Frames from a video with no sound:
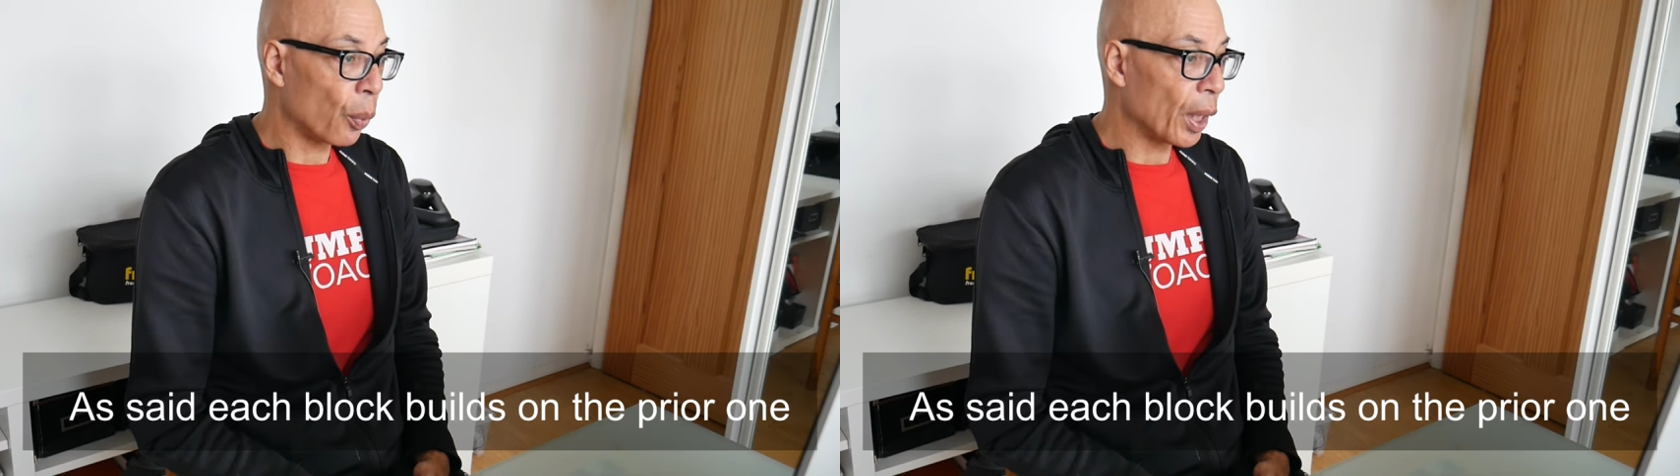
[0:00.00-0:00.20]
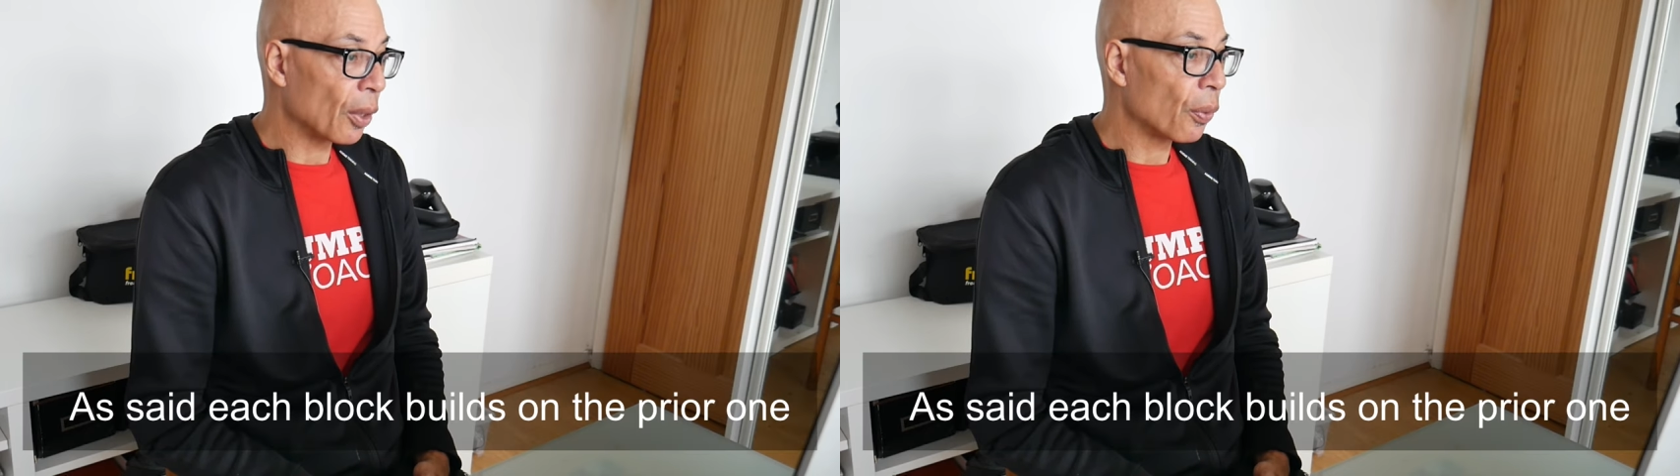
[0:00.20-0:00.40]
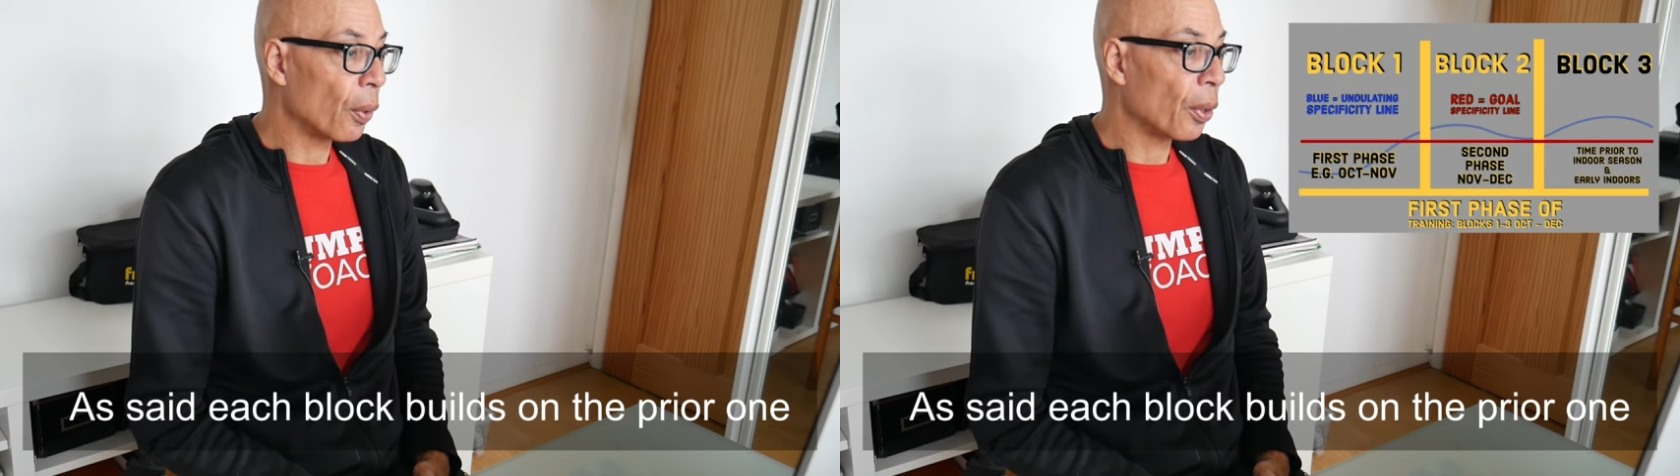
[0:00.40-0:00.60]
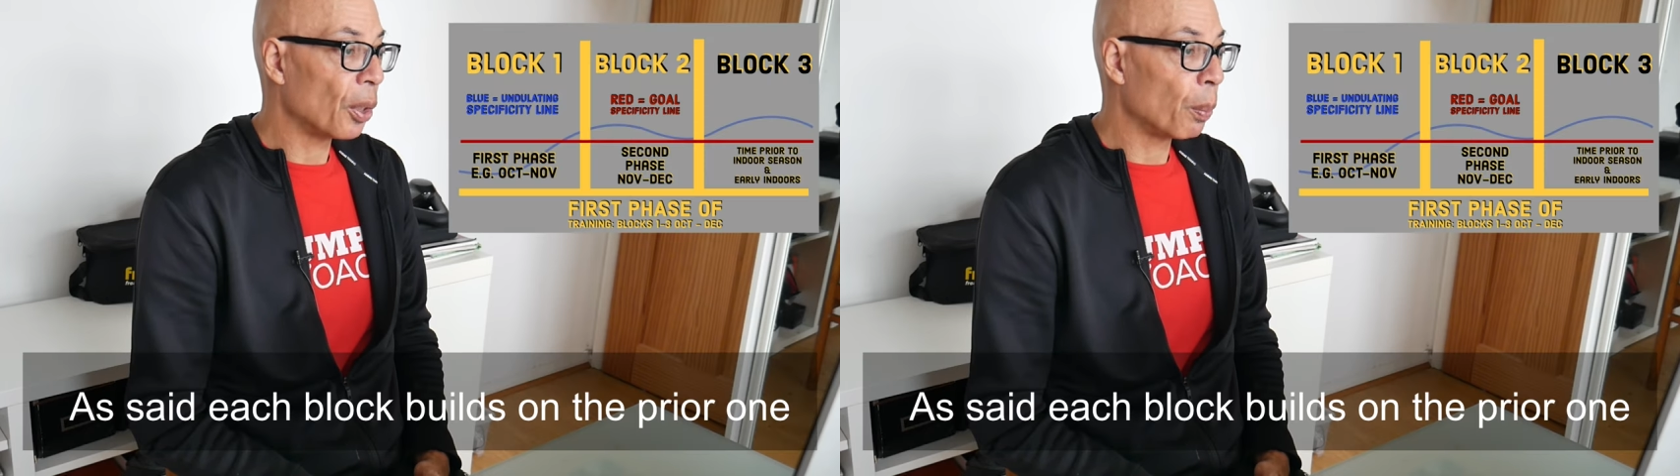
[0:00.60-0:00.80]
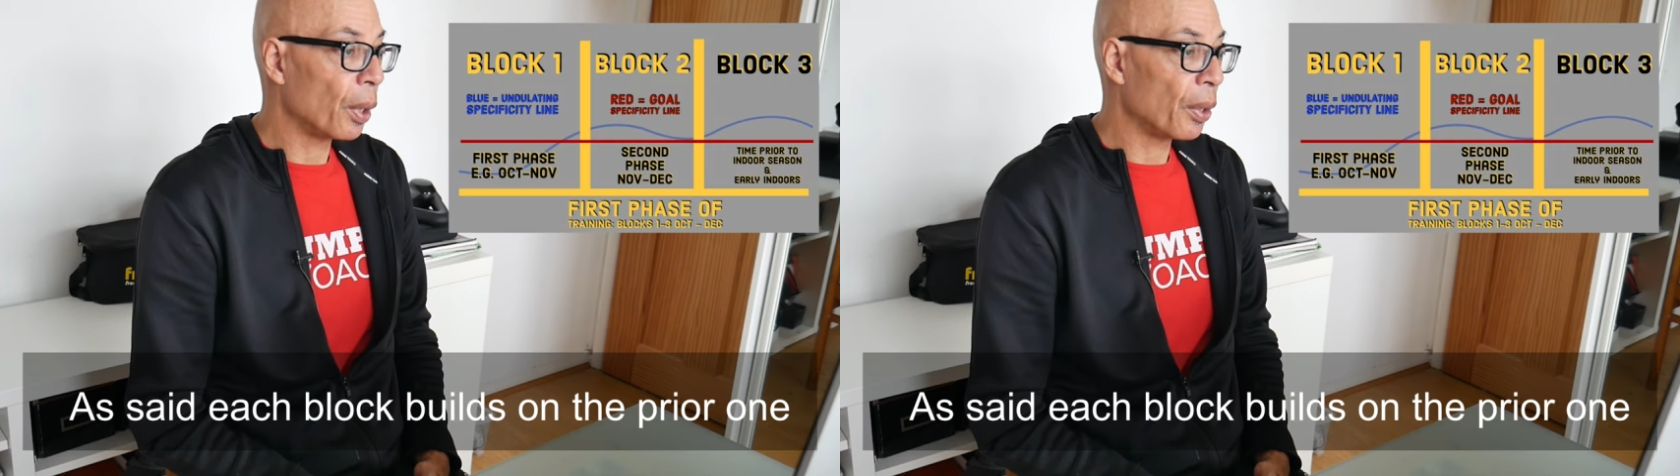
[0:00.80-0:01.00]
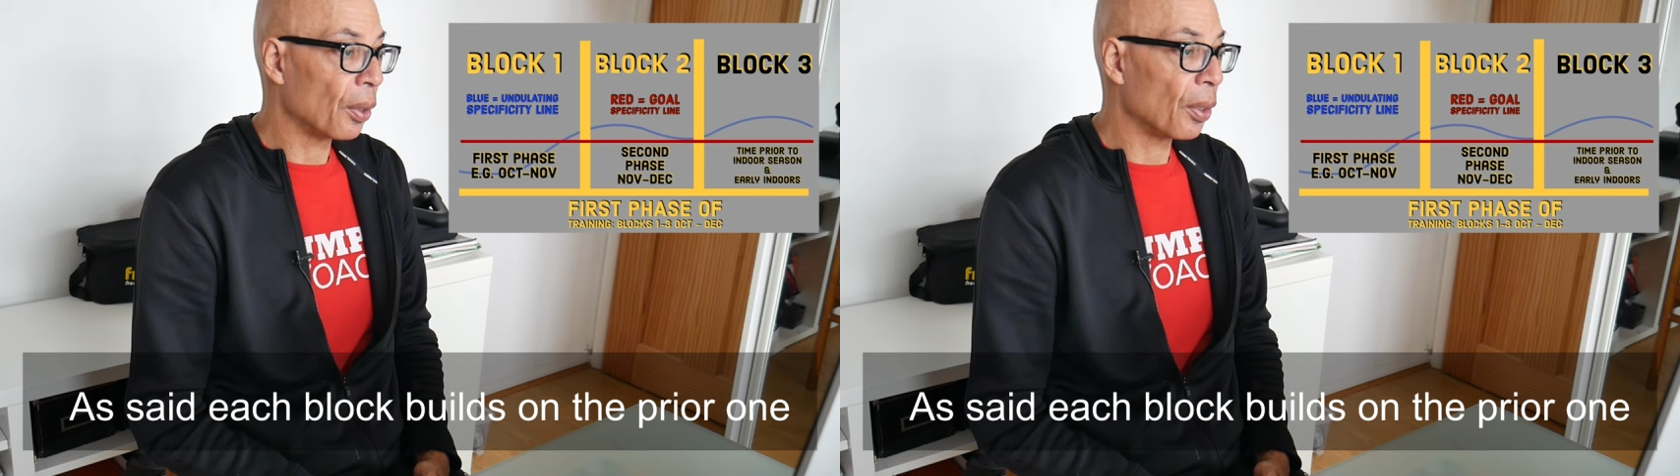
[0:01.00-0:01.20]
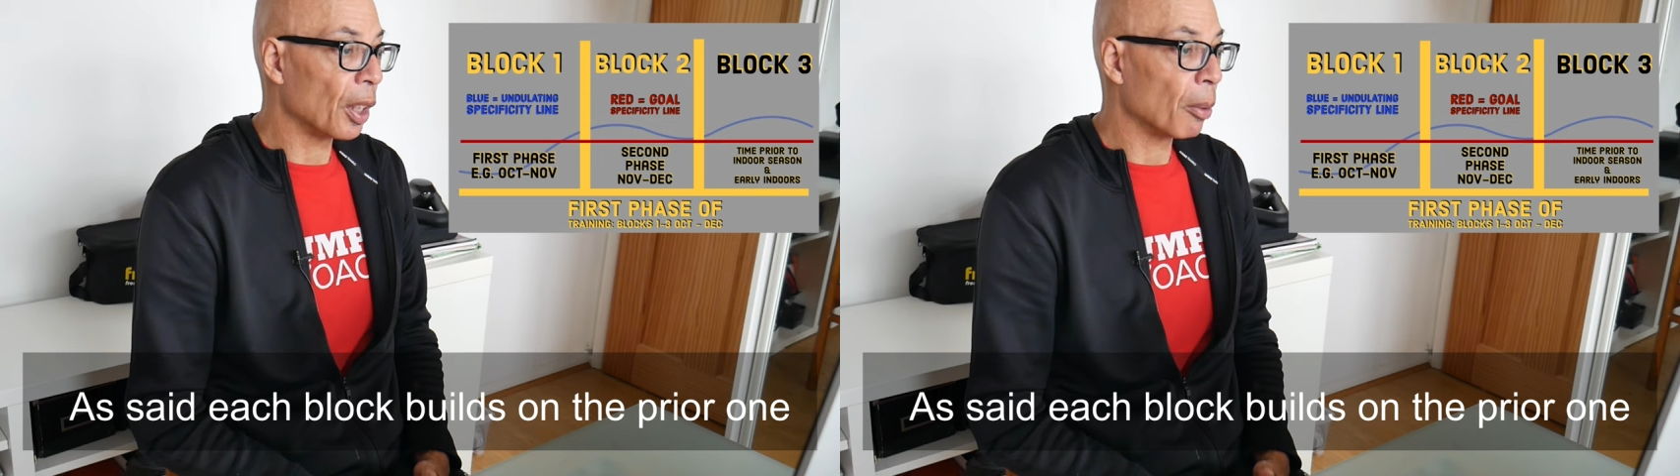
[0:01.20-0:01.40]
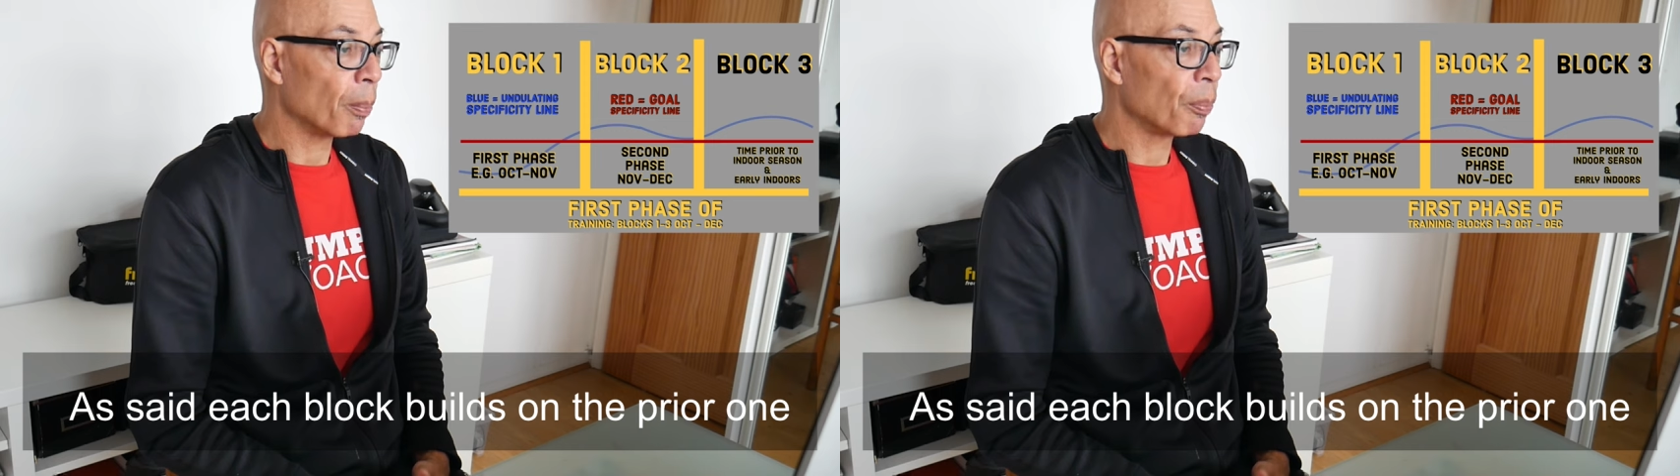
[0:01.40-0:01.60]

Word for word: weeks for simplicity.